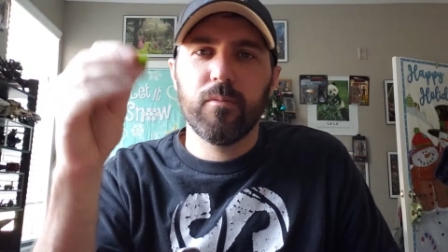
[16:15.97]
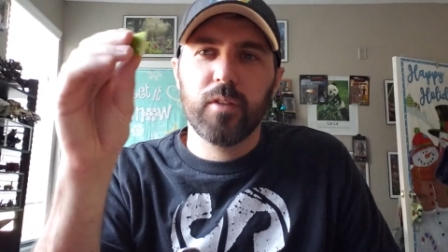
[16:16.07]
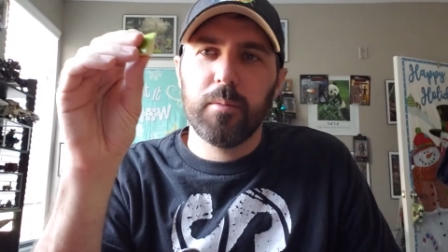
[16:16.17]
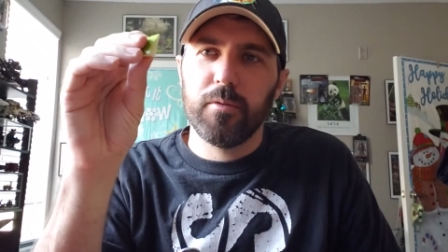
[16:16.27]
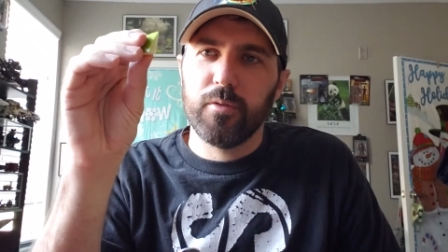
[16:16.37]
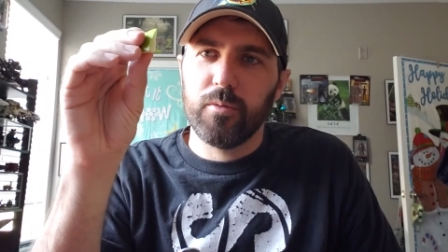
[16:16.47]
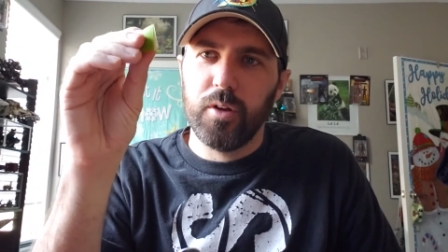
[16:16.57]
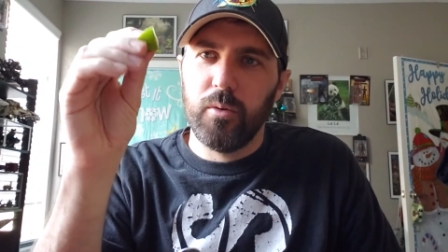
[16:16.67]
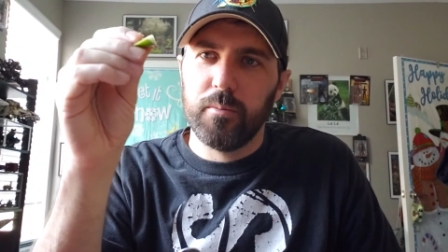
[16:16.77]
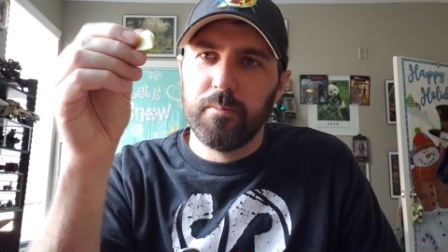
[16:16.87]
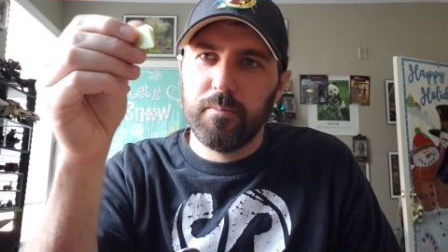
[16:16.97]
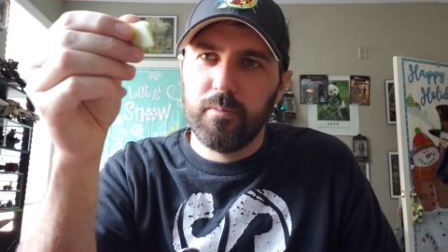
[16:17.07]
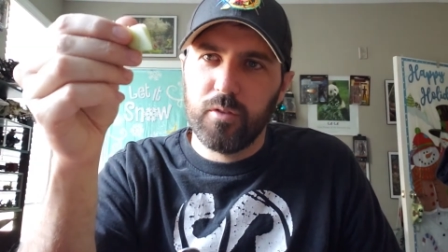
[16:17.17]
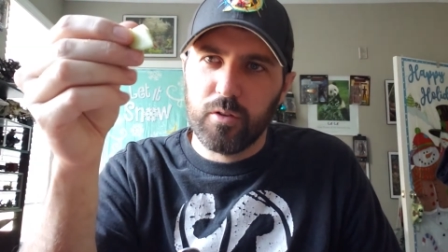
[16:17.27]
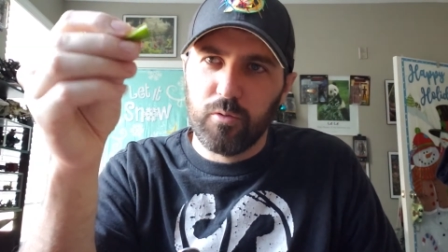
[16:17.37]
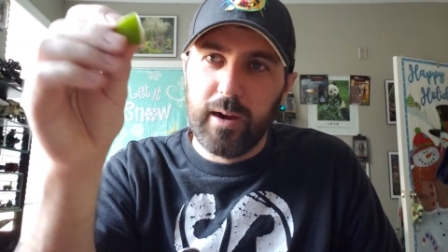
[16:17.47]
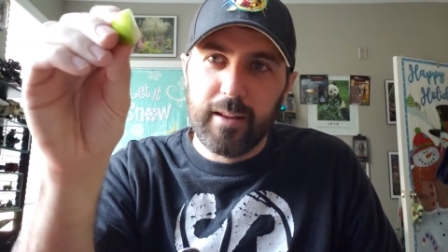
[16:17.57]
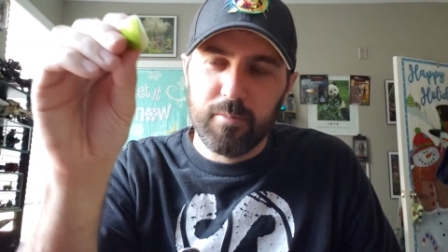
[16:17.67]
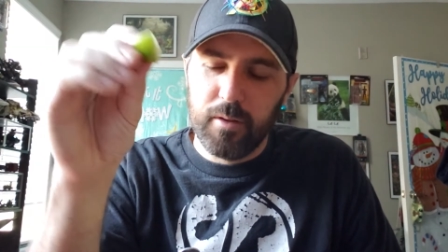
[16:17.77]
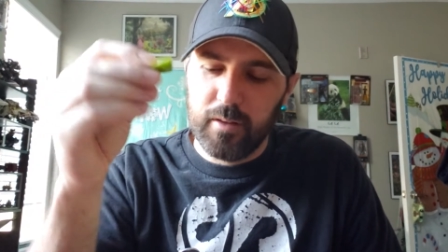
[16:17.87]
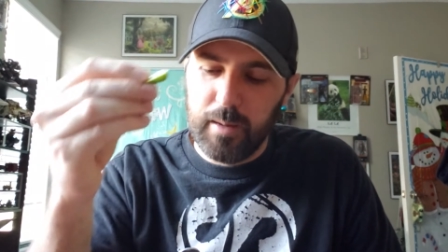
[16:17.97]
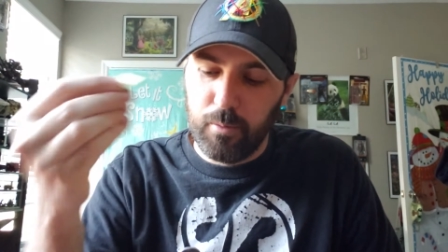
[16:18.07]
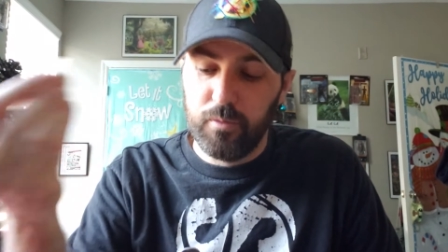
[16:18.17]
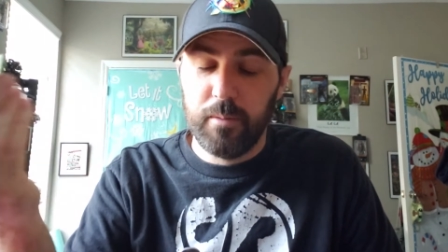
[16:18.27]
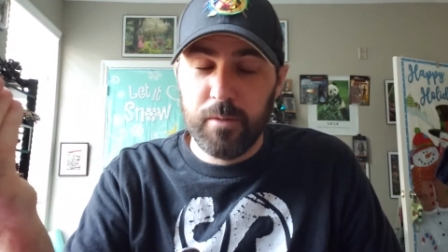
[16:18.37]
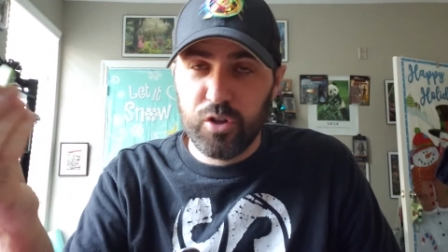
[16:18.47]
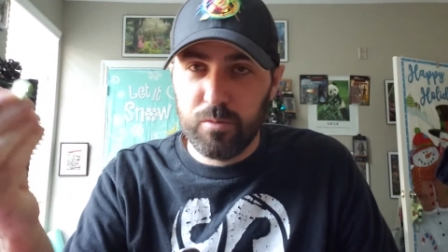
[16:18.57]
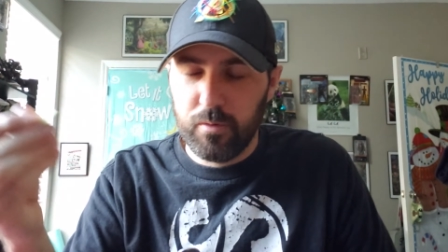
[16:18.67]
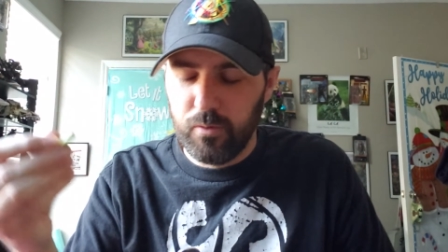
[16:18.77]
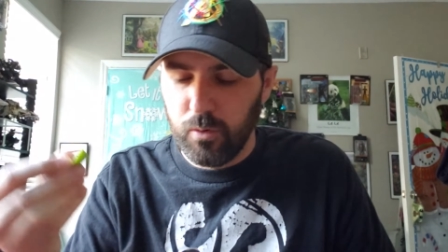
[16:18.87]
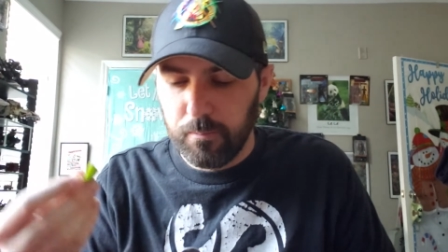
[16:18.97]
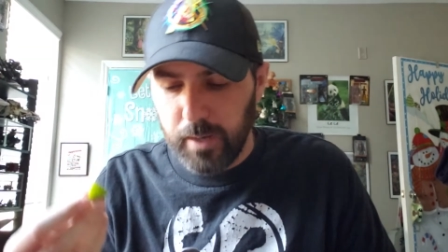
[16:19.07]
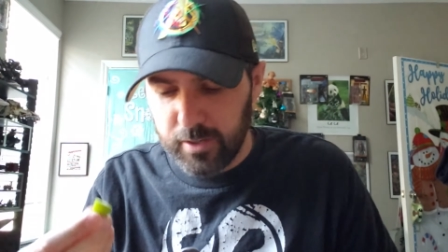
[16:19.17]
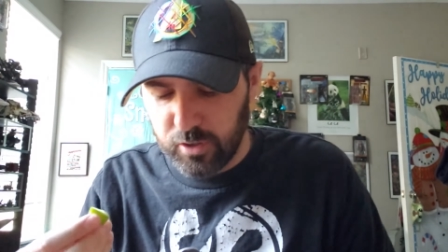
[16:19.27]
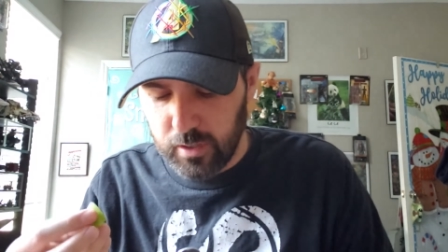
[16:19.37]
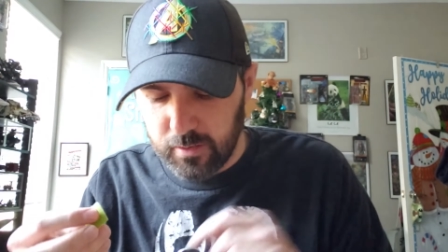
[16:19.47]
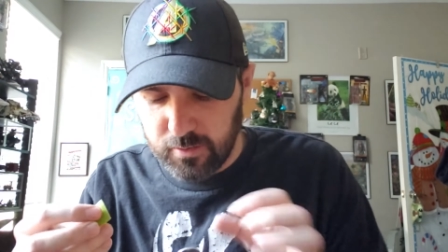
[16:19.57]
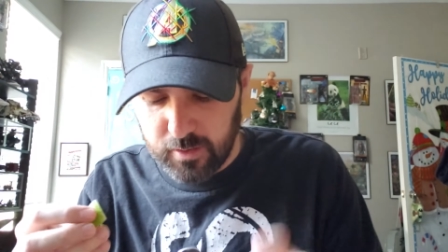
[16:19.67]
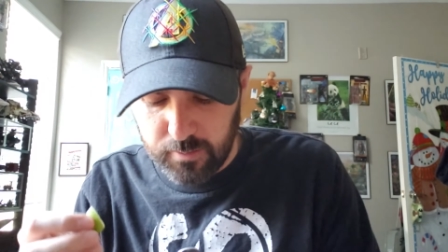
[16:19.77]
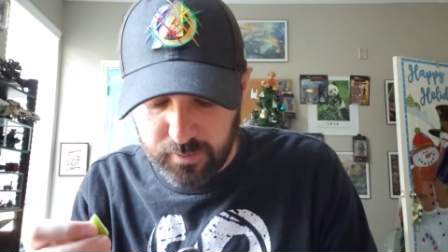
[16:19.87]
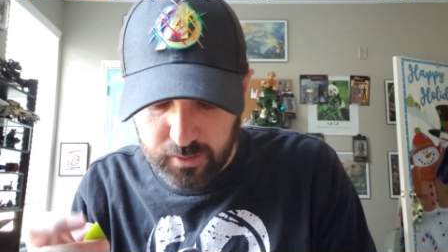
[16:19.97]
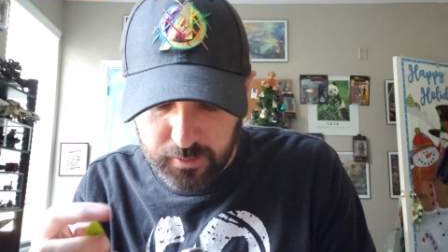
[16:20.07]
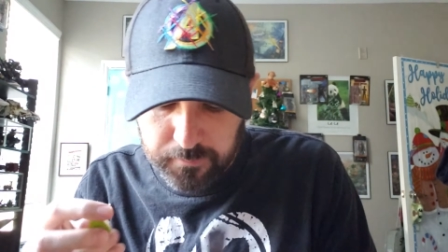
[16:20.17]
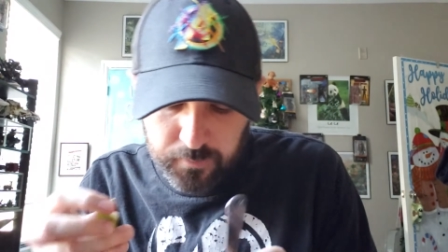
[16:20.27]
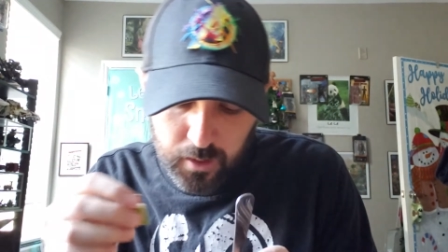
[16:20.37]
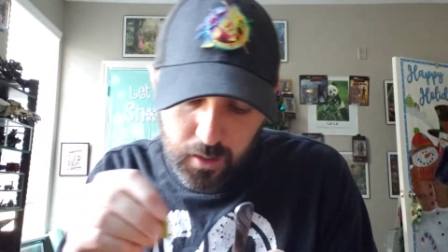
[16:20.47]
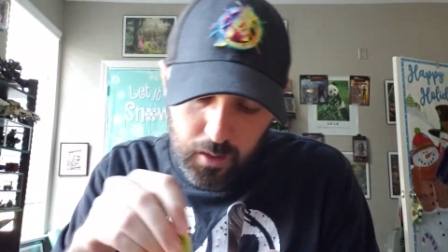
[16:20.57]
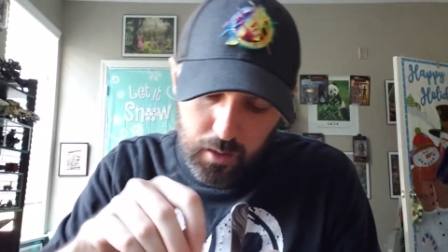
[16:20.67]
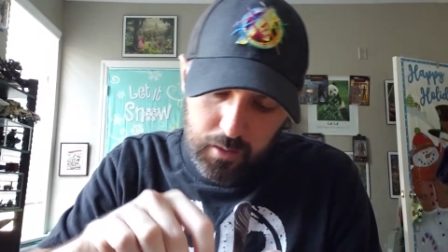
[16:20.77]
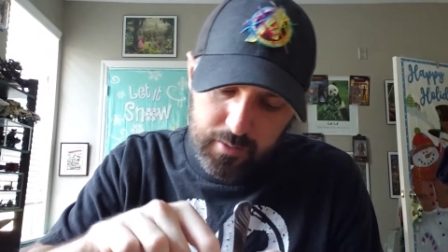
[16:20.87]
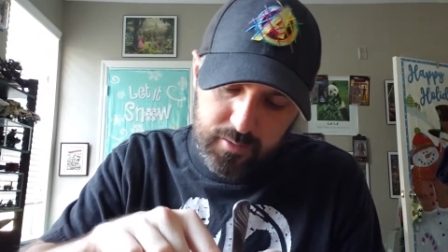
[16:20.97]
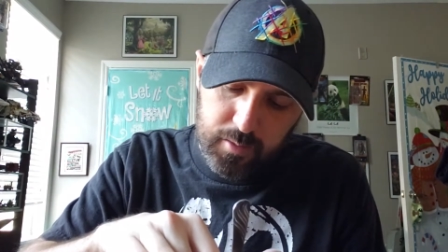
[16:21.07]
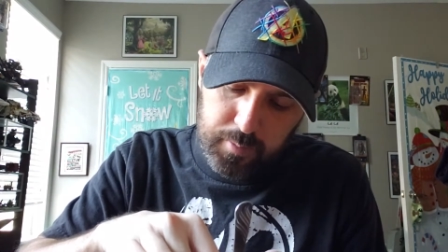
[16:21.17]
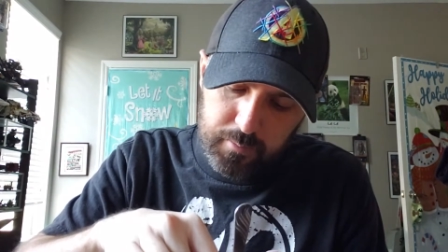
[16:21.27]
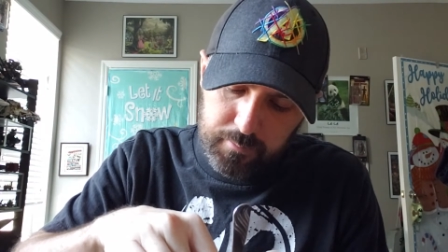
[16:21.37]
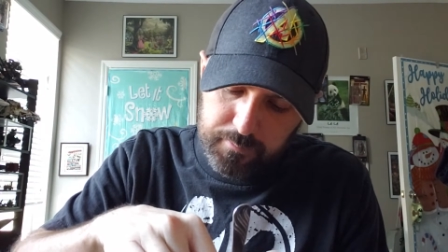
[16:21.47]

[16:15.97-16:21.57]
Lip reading: Keep the fruit going. It's a Granny Smith apple that I mentioned before. I actually cut this thing up finally. Let's dip it.